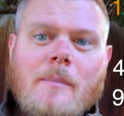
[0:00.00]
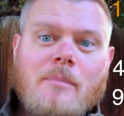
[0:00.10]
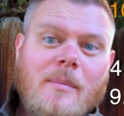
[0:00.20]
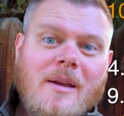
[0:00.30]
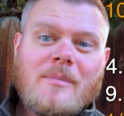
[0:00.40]

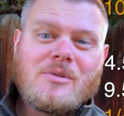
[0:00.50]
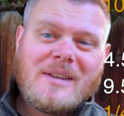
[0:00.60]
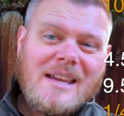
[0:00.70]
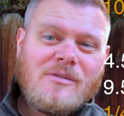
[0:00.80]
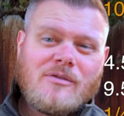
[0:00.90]
bumping up to an
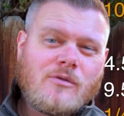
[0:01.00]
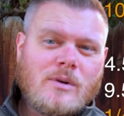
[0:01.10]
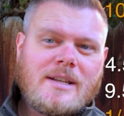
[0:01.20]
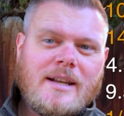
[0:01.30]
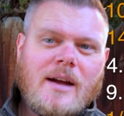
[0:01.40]
even
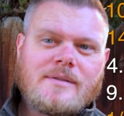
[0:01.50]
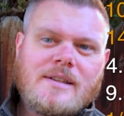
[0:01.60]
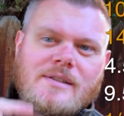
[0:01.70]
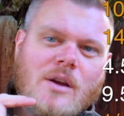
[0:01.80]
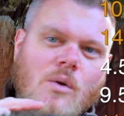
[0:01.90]
14
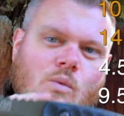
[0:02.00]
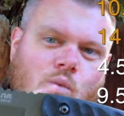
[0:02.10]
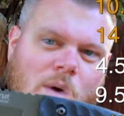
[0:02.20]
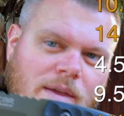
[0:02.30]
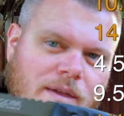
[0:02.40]
ounces
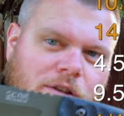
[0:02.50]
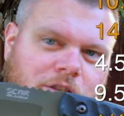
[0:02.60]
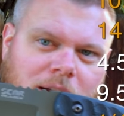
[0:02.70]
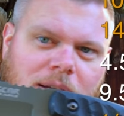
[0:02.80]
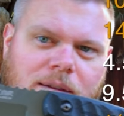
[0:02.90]
with the
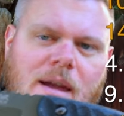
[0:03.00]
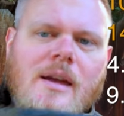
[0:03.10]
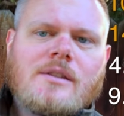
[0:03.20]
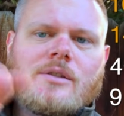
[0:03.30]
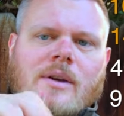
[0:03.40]
sheath.
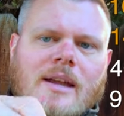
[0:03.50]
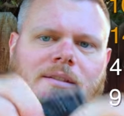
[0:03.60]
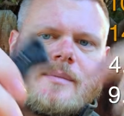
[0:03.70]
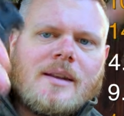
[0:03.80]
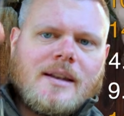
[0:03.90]
So again,
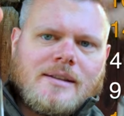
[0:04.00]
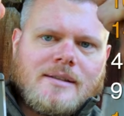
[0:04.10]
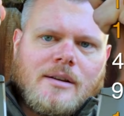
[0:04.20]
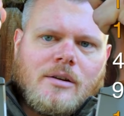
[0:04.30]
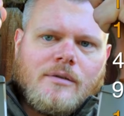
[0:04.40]
something to
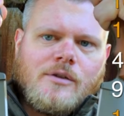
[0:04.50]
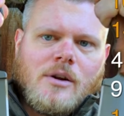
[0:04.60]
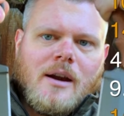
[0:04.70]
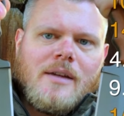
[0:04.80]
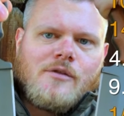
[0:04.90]
consider if
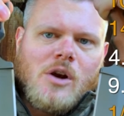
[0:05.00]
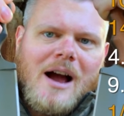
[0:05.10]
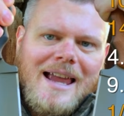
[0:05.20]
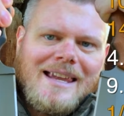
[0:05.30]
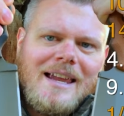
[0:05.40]
you're if you're
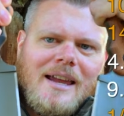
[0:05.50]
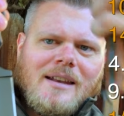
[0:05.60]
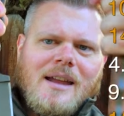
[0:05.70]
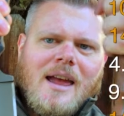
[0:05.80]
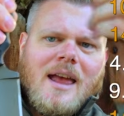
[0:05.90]
hiking
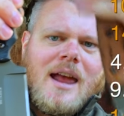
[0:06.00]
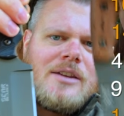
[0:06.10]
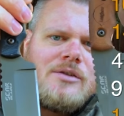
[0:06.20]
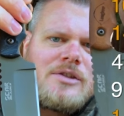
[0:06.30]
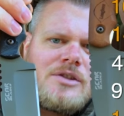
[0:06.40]
in and
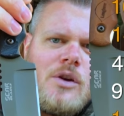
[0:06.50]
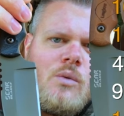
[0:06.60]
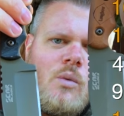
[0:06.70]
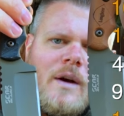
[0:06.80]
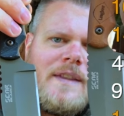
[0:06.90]
you just
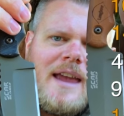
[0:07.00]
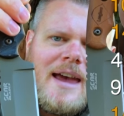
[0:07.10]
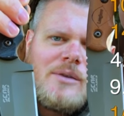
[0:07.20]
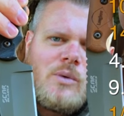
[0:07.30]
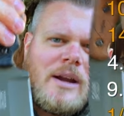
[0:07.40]
don't want the
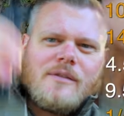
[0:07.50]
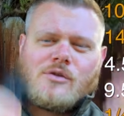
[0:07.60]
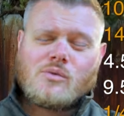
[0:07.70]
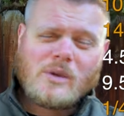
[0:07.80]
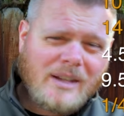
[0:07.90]
added weight, if
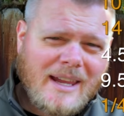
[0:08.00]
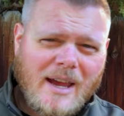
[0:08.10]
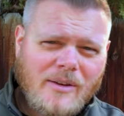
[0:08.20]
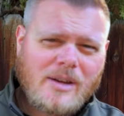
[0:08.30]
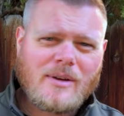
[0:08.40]
you're really
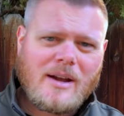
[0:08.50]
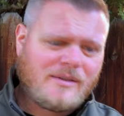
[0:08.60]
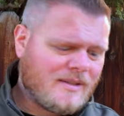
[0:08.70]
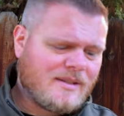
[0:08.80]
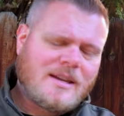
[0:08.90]
counting your
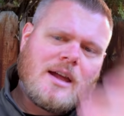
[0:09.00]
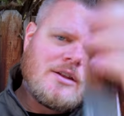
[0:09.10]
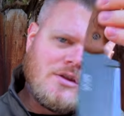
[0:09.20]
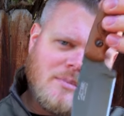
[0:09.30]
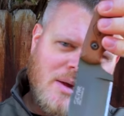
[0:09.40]
ounces,
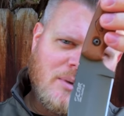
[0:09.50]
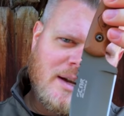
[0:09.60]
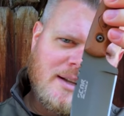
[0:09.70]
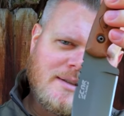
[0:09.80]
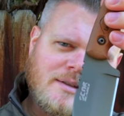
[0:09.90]
you may want to
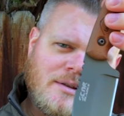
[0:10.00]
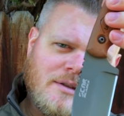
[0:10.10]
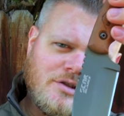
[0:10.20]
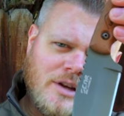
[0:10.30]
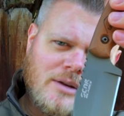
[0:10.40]
consider
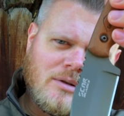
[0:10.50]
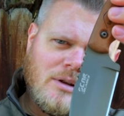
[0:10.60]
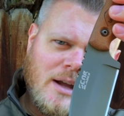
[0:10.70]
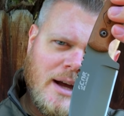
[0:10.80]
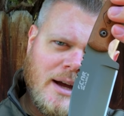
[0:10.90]
the
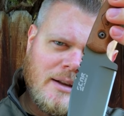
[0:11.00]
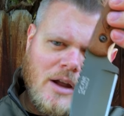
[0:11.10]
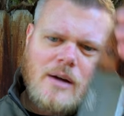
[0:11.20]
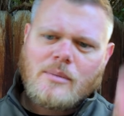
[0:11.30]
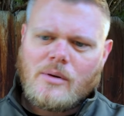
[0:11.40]
general uh,
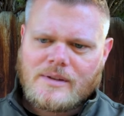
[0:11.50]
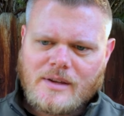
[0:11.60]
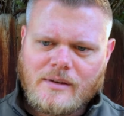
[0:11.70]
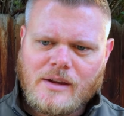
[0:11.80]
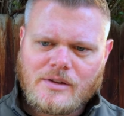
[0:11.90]
longbow
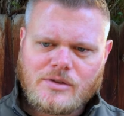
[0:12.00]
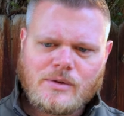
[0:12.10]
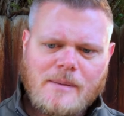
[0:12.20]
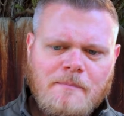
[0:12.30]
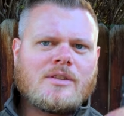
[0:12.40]
instead of the
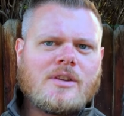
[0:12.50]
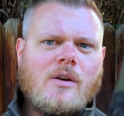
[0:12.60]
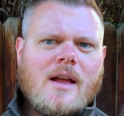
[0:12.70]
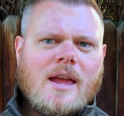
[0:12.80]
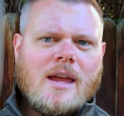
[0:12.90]
extreme.
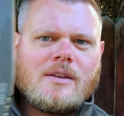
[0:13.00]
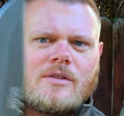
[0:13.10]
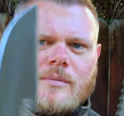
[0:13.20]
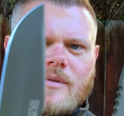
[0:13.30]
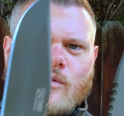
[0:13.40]
So in
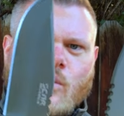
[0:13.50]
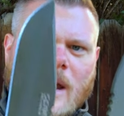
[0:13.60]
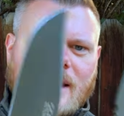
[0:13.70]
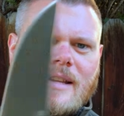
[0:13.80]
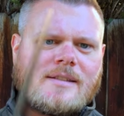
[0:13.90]
terms of
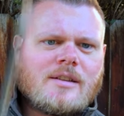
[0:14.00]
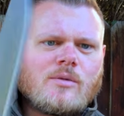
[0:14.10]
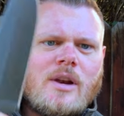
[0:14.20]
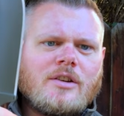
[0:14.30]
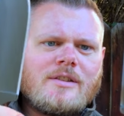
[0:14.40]
weight
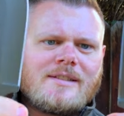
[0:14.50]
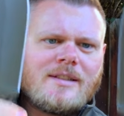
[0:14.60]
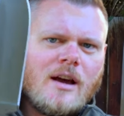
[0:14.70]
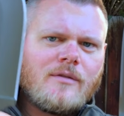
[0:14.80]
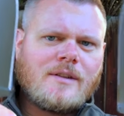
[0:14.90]
considerations,
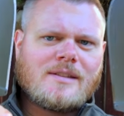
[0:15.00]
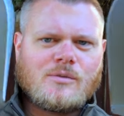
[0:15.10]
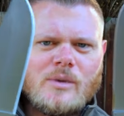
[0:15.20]
toughness, it